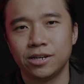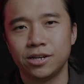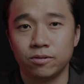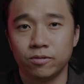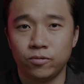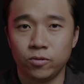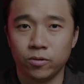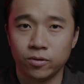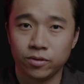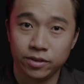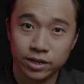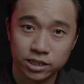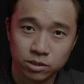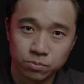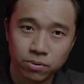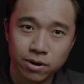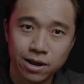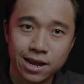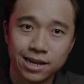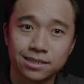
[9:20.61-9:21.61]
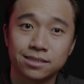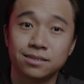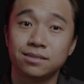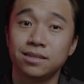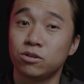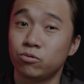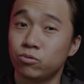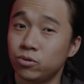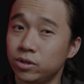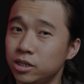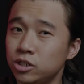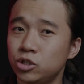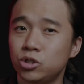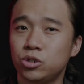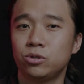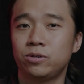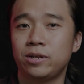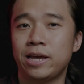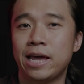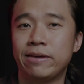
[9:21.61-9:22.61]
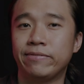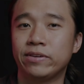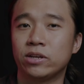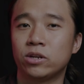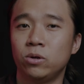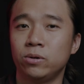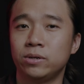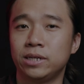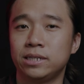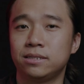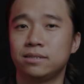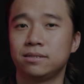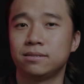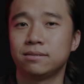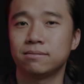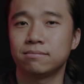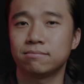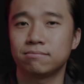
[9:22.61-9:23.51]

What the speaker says: For this price, they really should have included